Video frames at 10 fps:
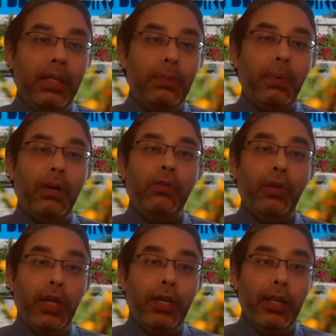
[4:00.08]
that's part of
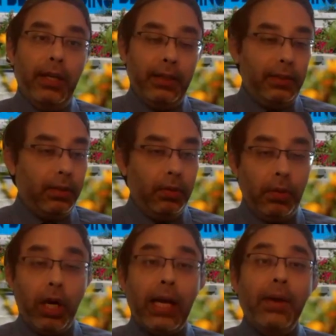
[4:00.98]
your analytics
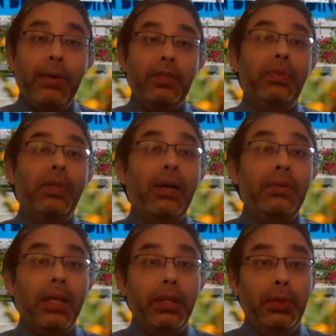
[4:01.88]
so accountants will now
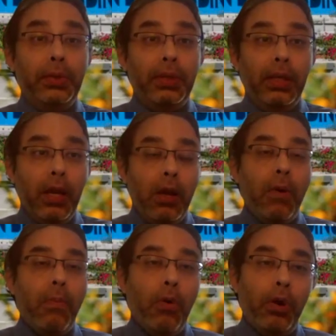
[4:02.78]
start using
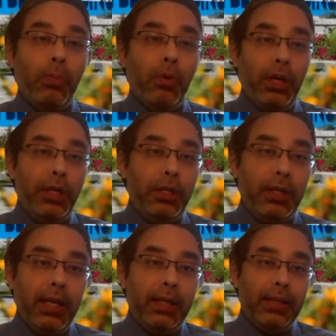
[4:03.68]
more and more
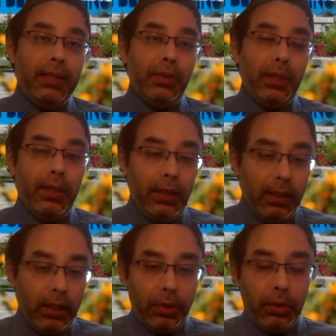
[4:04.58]
internet and intranet
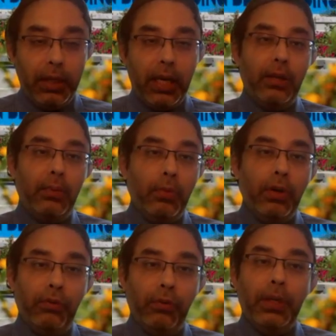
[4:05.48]
uh, to gather more
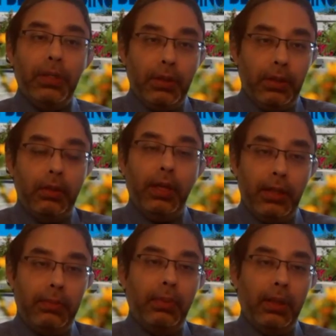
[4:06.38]
information so
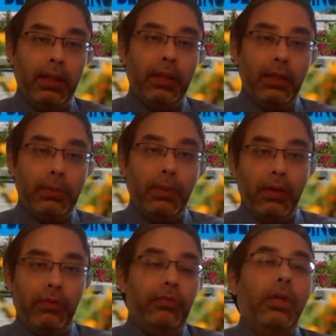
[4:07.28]
yes big data is part
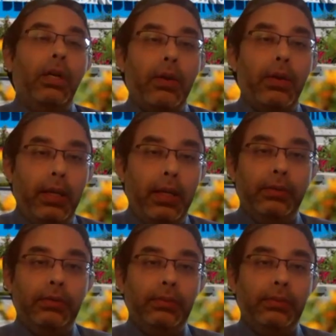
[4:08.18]
of accounting now